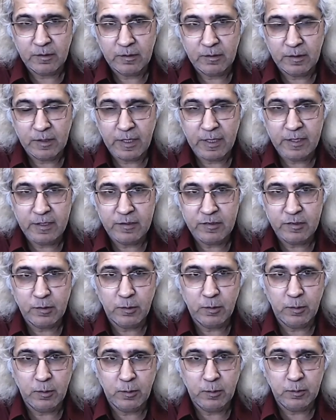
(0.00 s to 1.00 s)
right
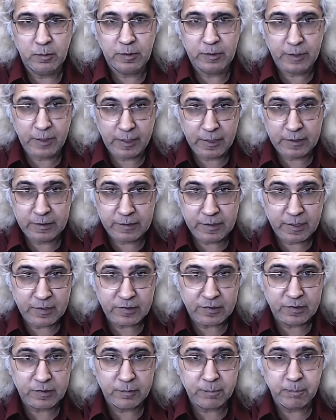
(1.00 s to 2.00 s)
so in
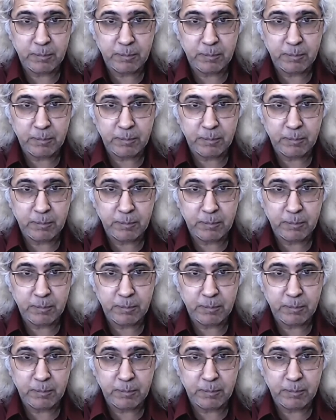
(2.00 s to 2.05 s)
this